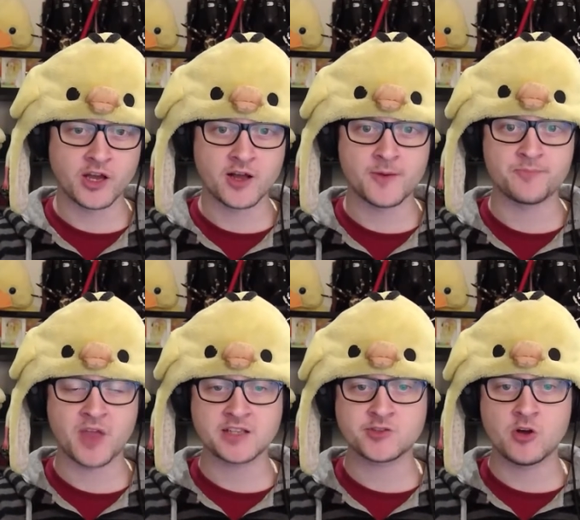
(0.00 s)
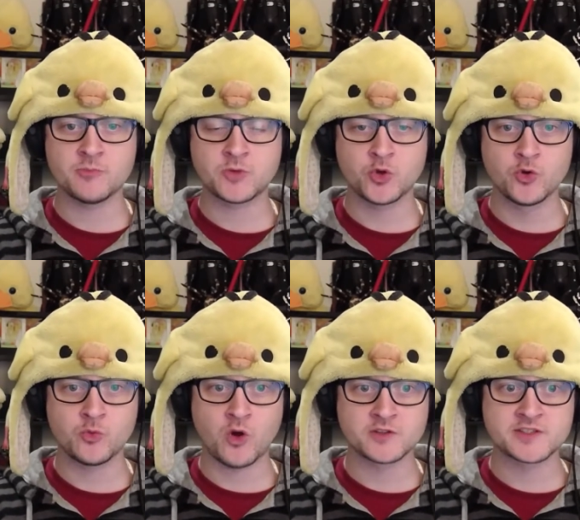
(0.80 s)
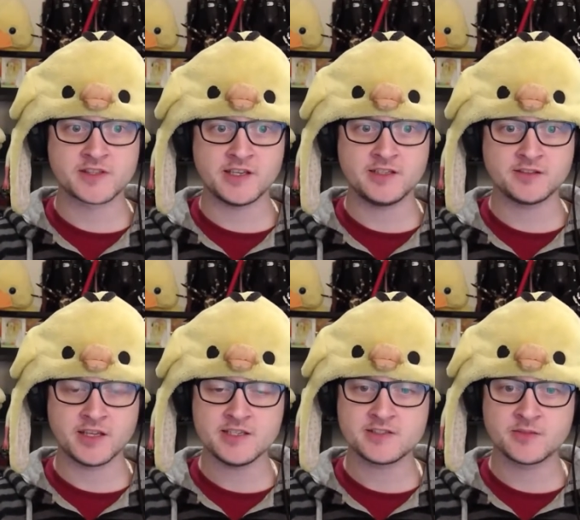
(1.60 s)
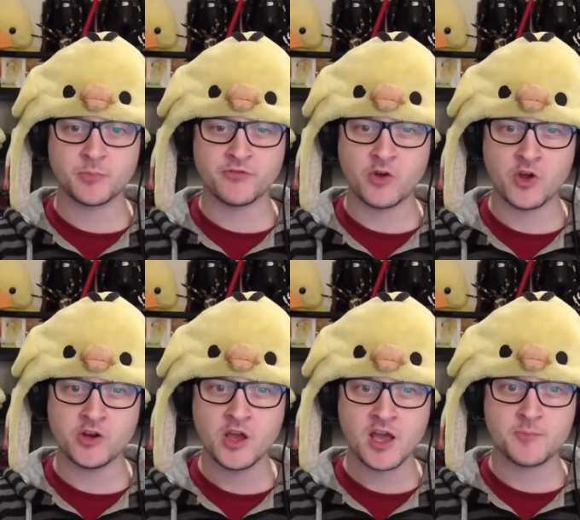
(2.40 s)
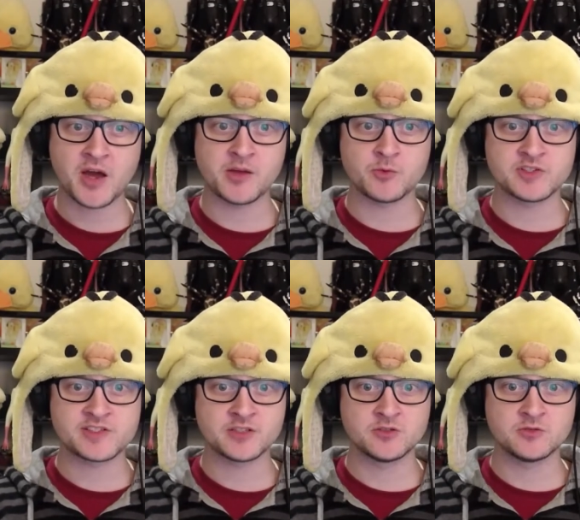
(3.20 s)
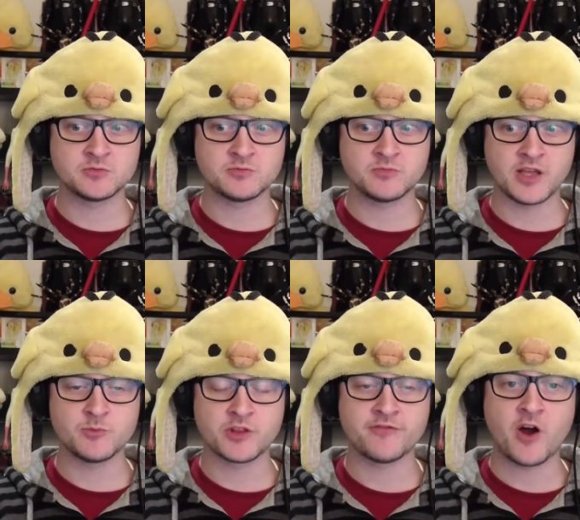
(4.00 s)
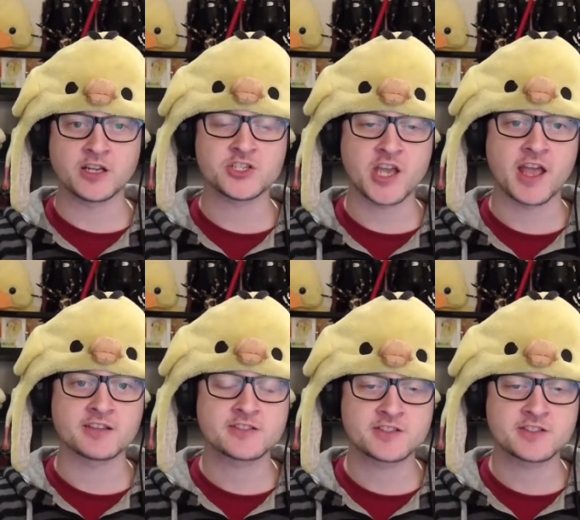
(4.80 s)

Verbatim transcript: Um, XCOM 2 was the least preferred, but it was still in with a fighting chance.